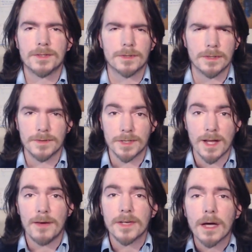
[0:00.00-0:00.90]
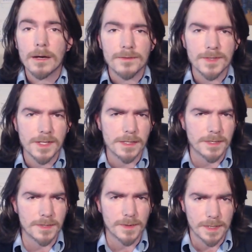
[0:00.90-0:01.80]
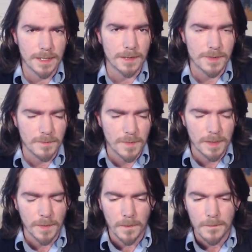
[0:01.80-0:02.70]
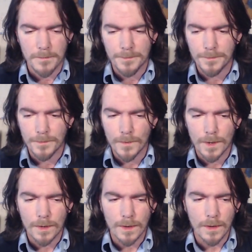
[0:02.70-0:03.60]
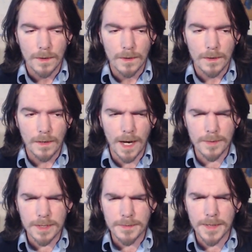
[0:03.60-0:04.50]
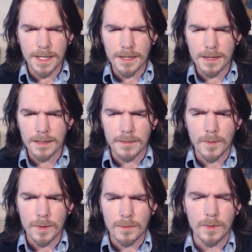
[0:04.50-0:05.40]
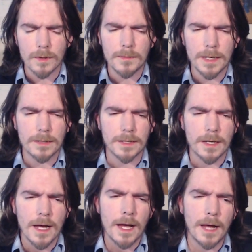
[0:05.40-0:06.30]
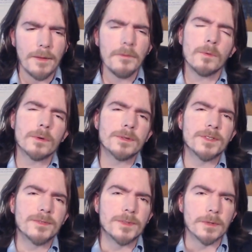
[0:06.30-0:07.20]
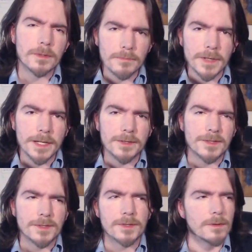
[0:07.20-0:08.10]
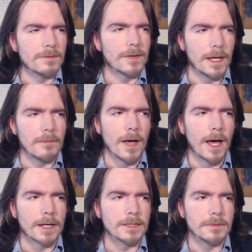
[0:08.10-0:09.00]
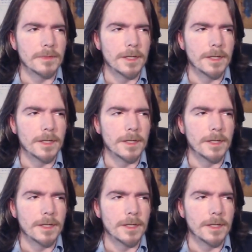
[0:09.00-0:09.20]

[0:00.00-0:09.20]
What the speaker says: or even just having conversations with intelligent people, I really began thinking more and more about it. And then the words of Jordan Peterson sort of came back to me.